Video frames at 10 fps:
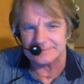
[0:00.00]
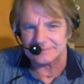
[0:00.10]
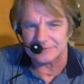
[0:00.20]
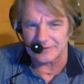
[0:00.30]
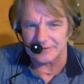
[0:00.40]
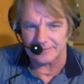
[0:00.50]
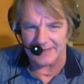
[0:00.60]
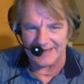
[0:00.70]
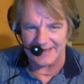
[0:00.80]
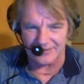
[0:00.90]
turn it
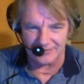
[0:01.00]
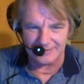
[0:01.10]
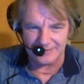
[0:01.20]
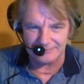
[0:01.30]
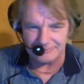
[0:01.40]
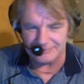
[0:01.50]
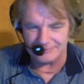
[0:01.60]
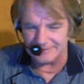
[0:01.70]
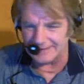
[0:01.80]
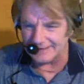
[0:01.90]
back on
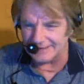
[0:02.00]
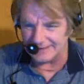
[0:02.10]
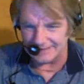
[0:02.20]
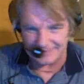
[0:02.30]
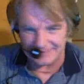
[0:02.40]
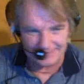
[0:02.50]
and